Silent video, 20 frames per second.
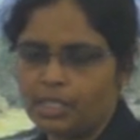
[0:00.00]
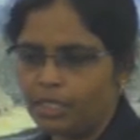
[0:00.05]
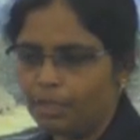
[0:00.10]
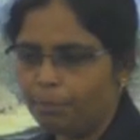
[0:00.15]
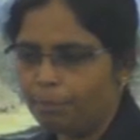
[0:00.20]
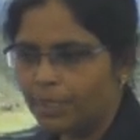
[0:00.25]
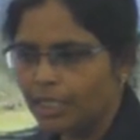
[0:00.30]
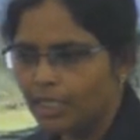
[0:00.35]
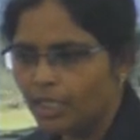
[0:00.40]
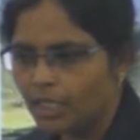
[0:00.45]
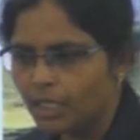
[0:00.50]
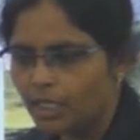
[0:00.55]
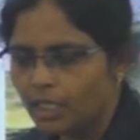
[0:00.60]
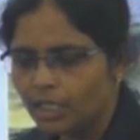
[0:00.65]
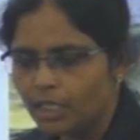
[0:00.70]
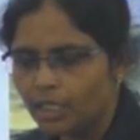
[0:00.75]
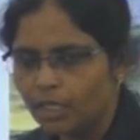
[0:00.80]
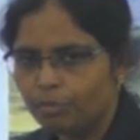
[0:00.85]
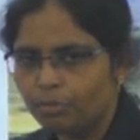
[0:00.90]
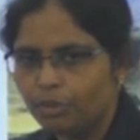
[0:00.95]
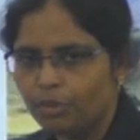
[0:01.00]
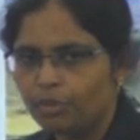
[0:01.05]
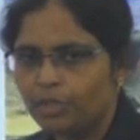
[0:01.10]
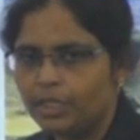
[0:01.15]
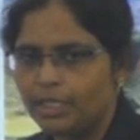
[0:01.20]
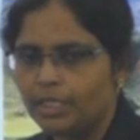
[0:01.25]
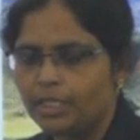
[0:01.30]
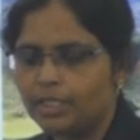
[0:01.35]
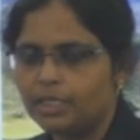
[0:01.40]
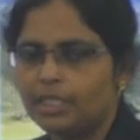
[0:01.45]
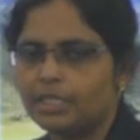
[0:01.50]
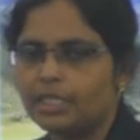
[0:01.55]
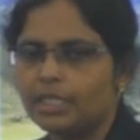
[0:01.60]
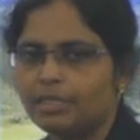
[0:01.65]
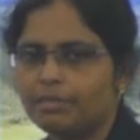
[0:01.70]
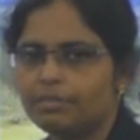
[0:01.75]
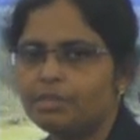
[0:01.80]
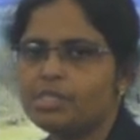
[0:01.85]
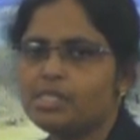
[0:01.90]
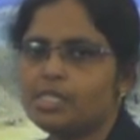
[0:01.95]
In a particular community, the
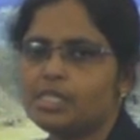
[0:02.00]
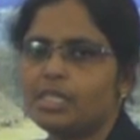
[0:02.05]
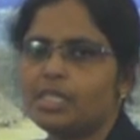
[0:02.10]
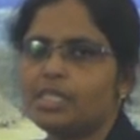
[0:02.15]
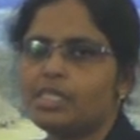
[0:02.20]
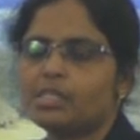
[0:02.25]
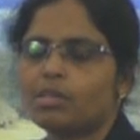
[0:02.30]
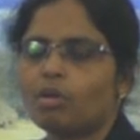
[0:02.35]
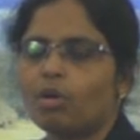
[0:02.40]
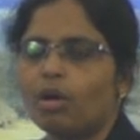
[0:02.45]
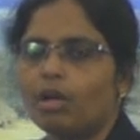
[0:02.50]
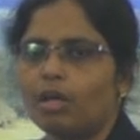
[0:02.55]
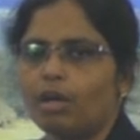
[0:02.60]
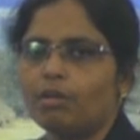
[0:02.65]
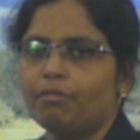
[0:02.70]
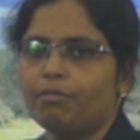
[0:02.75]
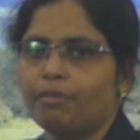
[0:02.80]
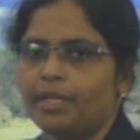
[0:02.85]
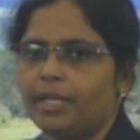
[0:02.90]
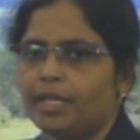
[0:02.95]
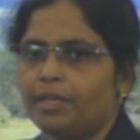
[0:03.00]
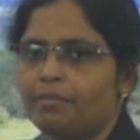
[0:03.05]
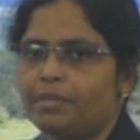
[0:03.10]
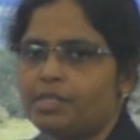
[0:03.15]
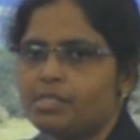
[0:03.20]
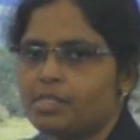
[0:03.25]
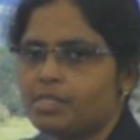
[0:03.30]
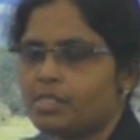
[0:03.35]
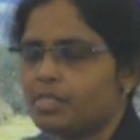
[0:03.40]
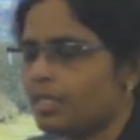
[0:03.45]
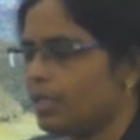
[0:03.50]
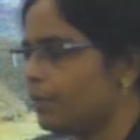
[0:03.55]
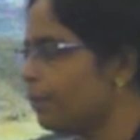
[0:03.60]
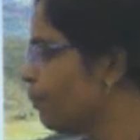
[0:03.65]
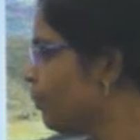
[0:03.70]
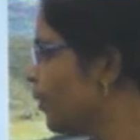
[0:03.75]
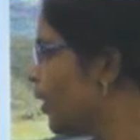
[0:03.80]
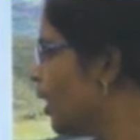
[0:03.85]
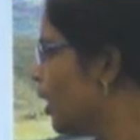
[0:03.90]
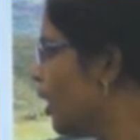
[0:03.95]
diversity is called alpha diversity.
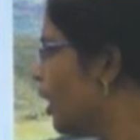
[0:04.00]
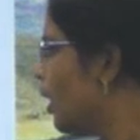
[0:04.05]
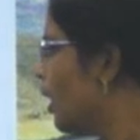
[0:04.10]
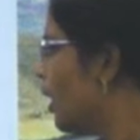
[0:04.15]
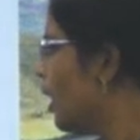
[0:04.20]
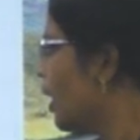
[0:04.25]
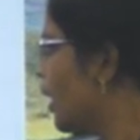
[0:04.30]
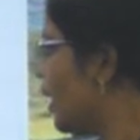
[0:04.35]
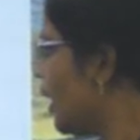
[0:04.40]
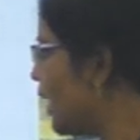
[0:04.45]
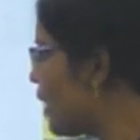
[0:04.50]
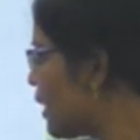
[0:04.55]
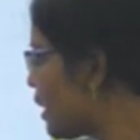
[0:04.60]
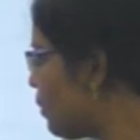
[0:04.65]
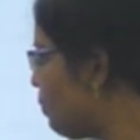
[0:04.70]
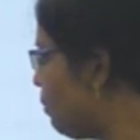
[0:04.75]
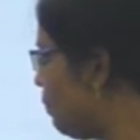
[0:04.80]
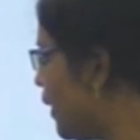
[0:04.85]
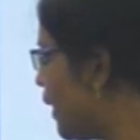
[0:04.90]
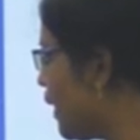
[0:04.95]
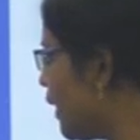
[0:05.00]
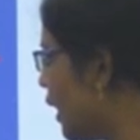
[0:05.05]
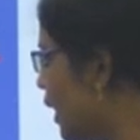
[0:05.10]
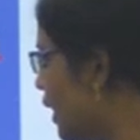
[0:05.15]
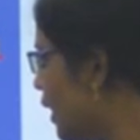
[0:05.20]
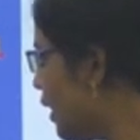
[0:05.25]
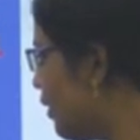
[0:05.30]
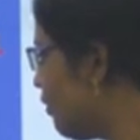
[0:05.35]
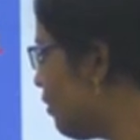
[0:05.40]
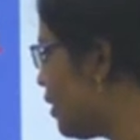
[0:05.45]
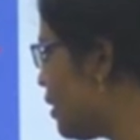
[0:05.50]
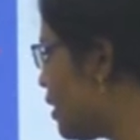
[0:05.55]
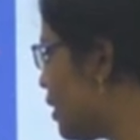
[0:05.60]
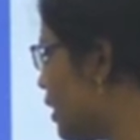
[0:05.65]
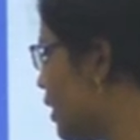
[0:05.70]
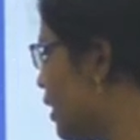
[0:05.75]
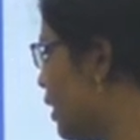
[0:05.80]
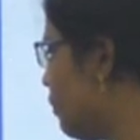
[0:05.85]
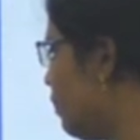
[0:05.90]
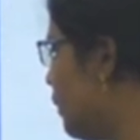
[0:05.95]
Next, beta diversity.